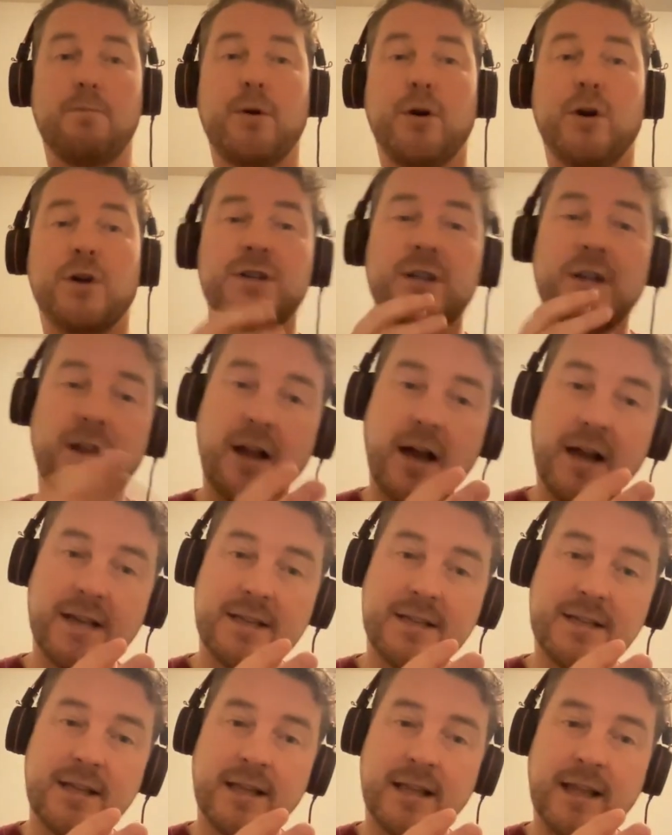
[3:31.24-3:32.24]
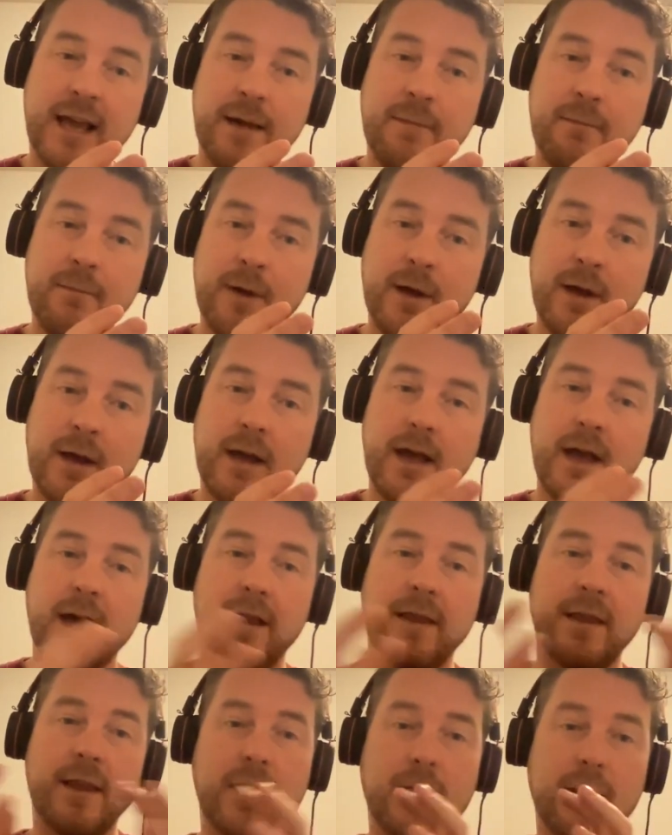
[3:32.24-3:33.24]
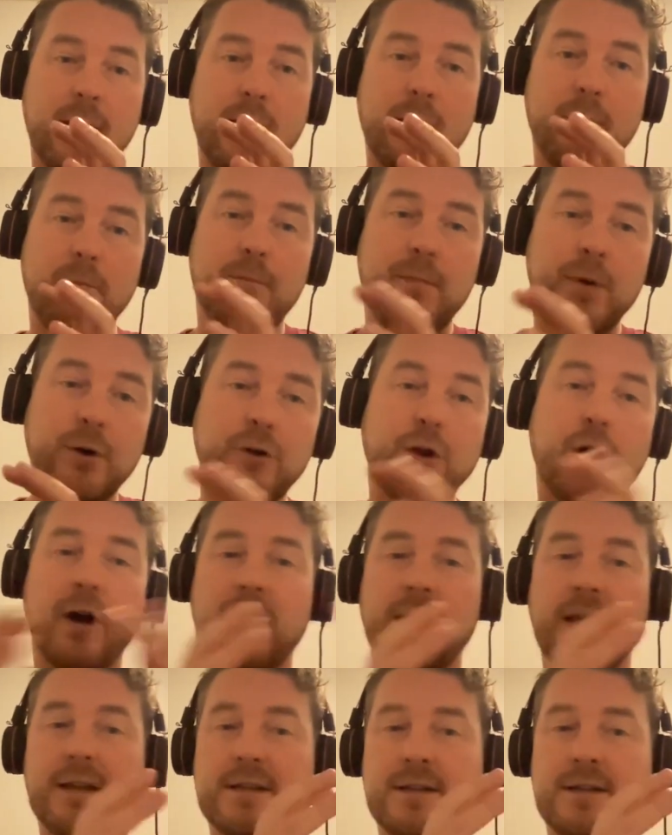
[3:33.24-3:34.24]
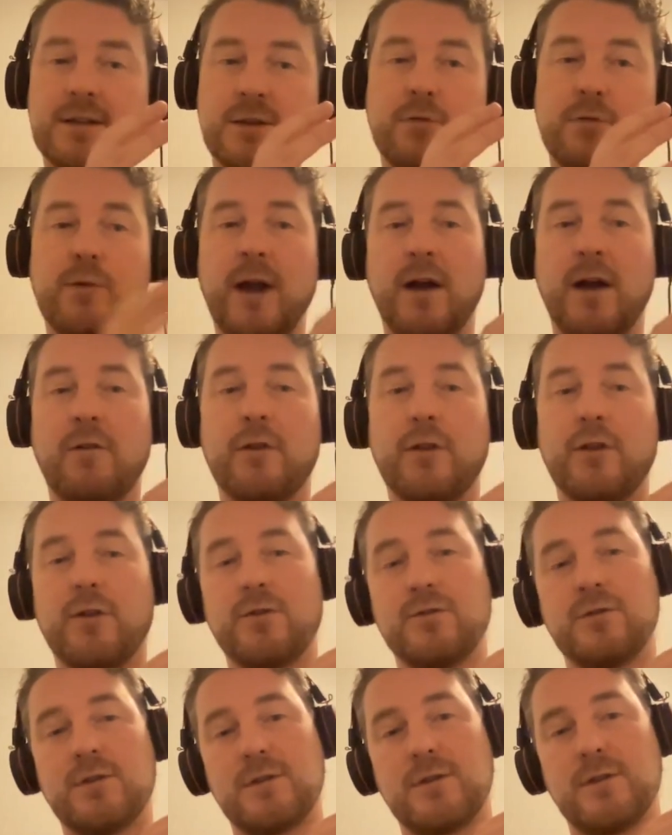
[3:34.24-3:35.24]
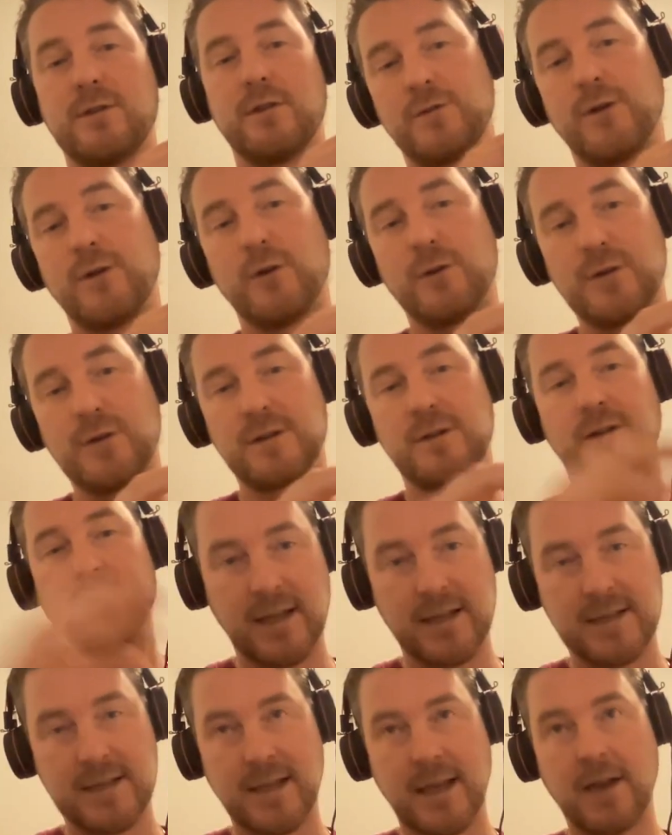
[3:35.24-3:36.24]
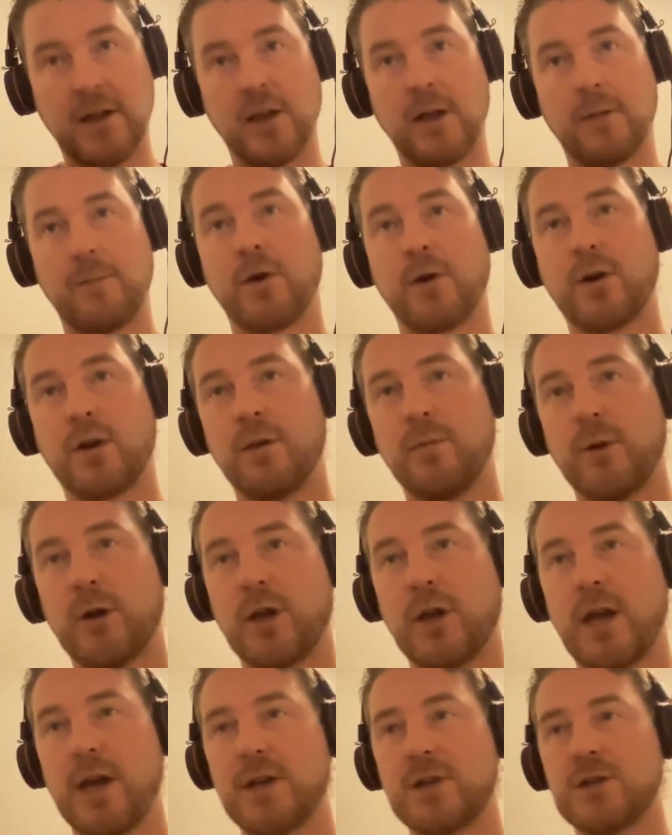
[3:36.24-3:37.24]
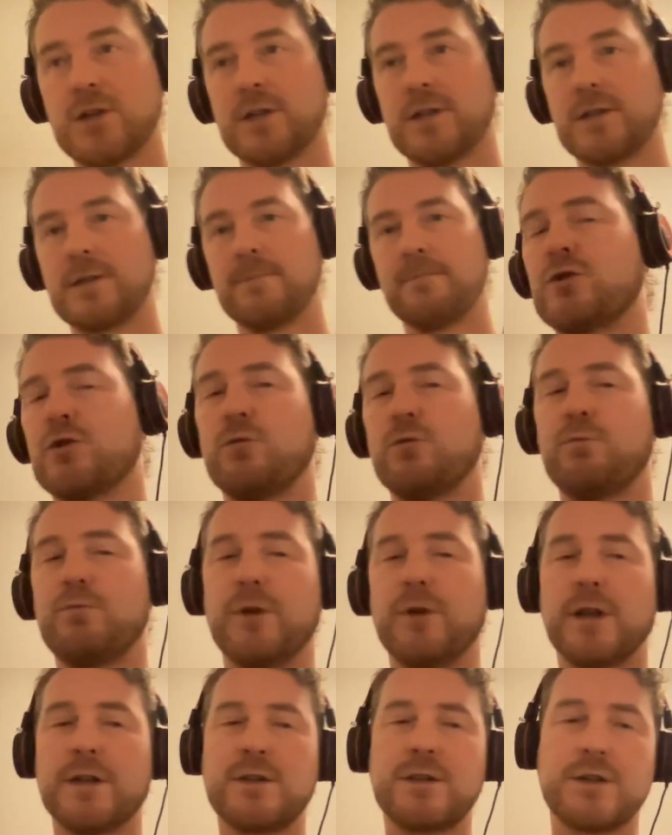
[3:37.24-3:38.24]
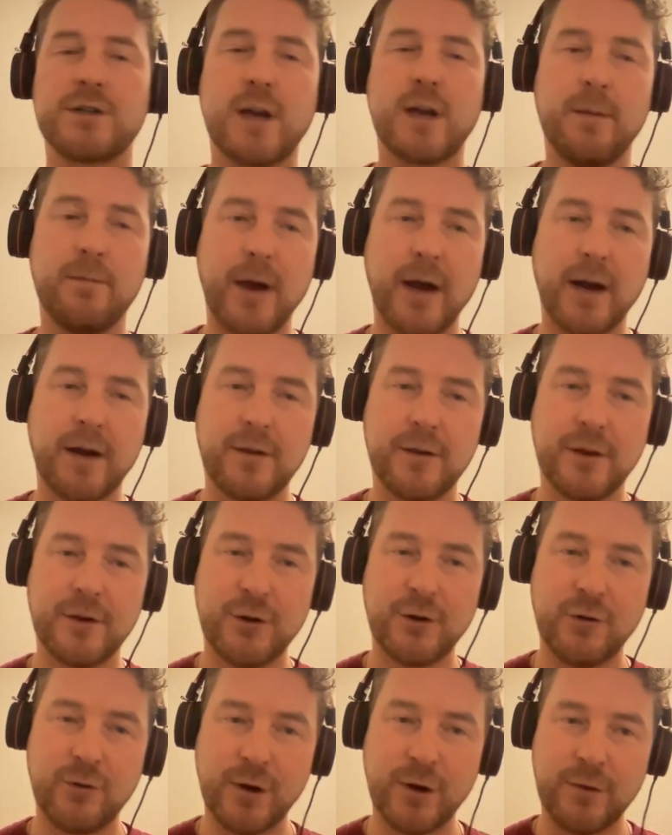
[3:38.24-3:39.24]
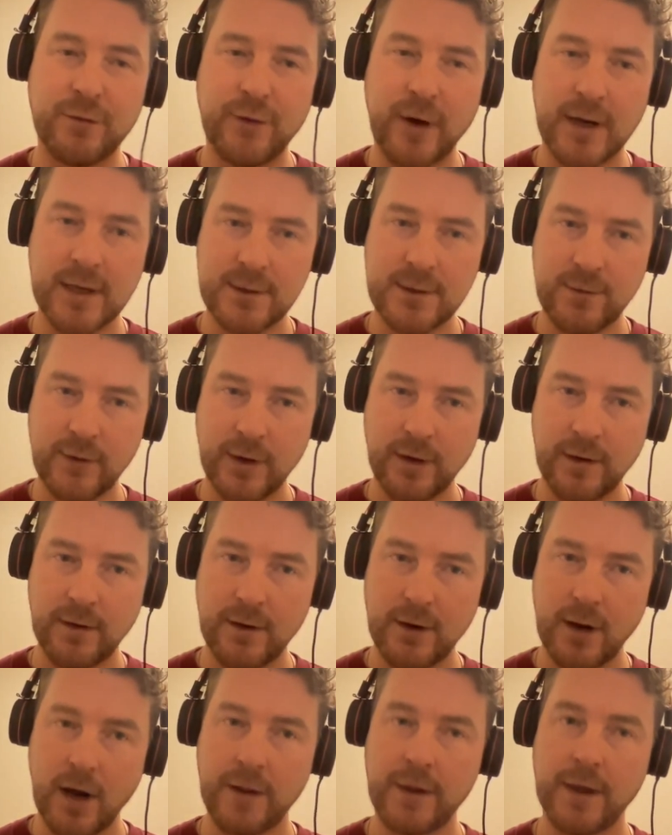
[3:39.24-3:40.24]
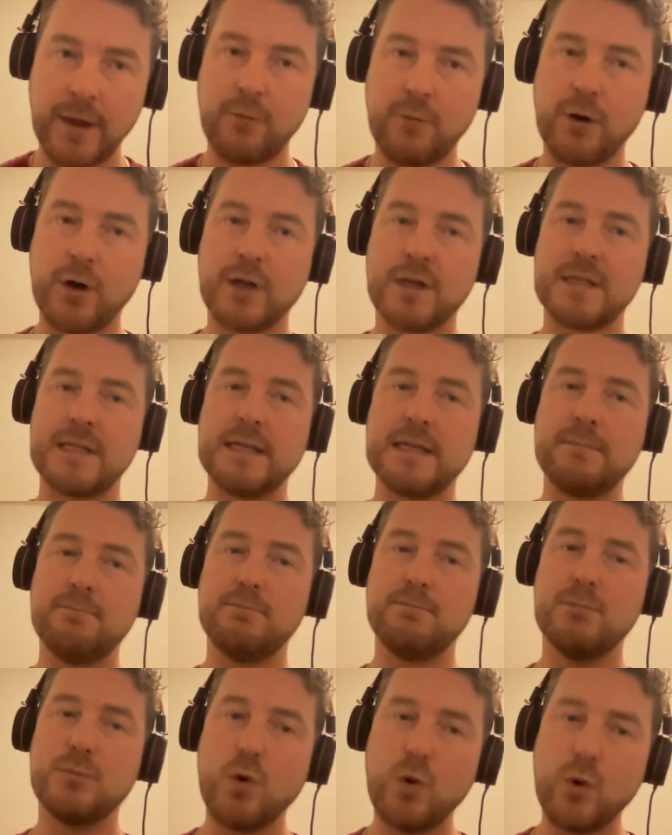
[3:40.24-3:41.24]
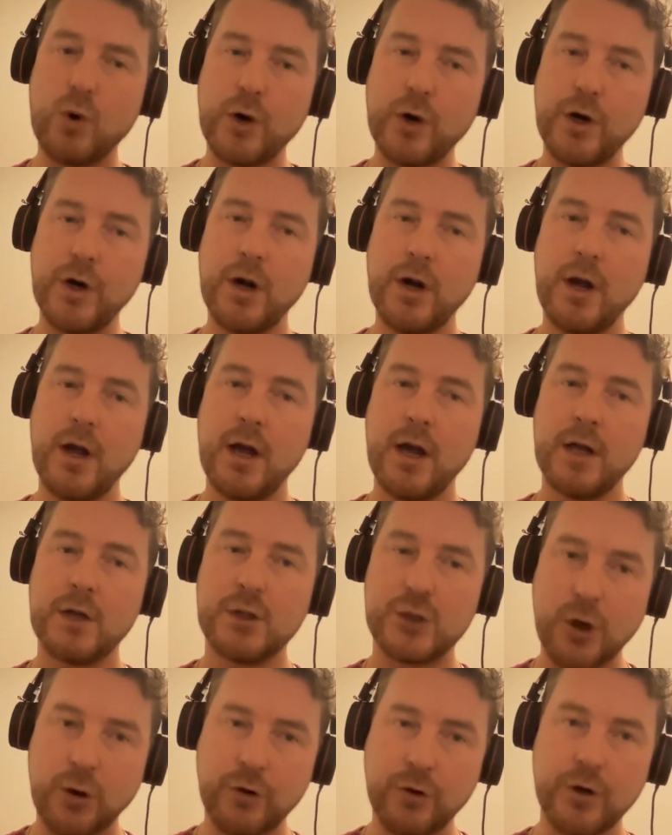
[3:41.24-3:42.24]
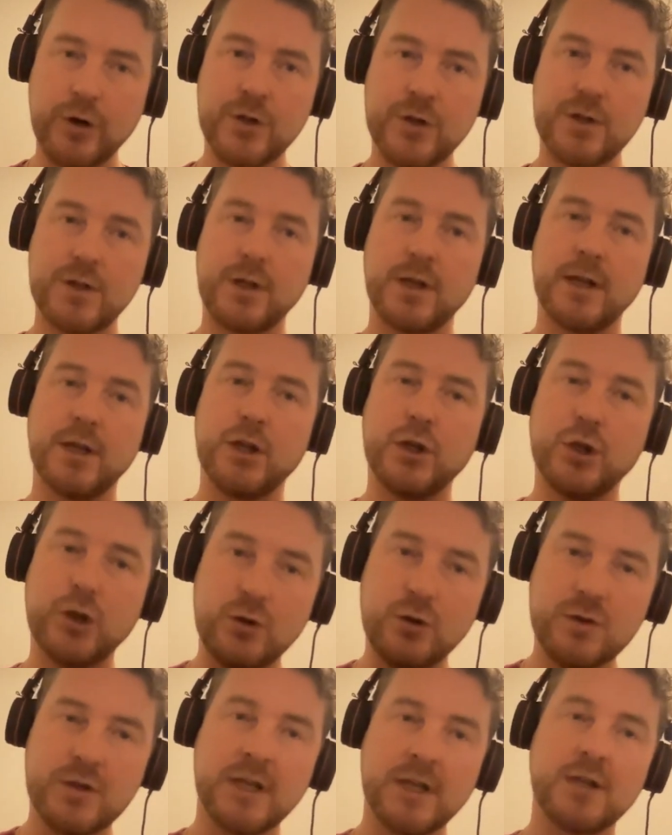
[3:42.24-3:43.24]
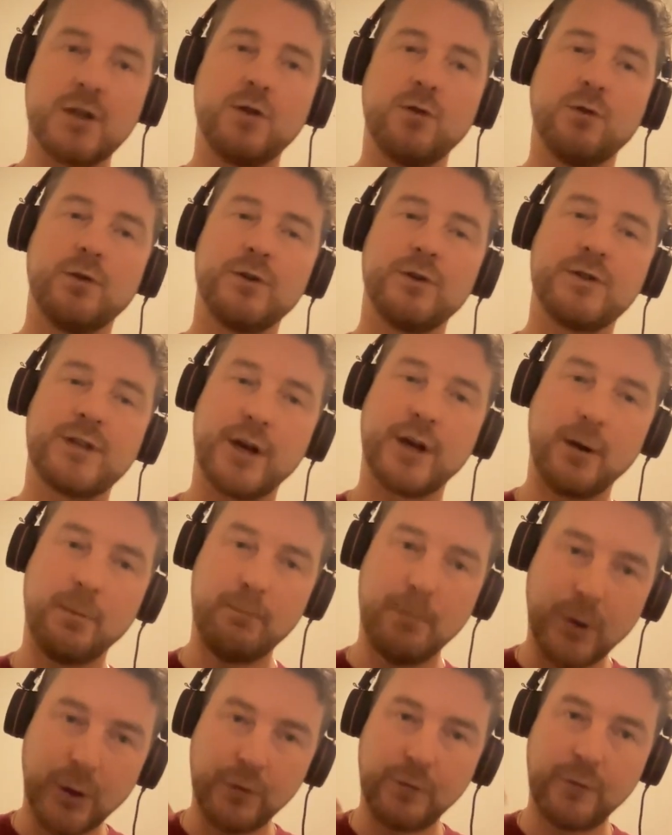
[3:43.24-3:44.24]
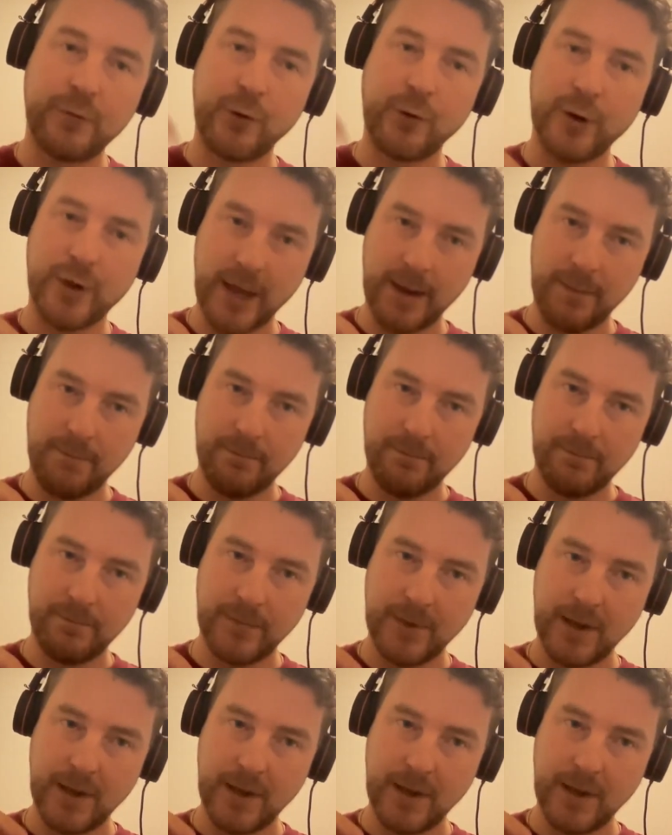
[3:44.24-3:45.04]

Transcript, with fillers: personalize to them, and then build audiences around those folks that scale up your communications. So let's just come back to the donor advised fund. I think we're going to see more donors using tools that are built for them.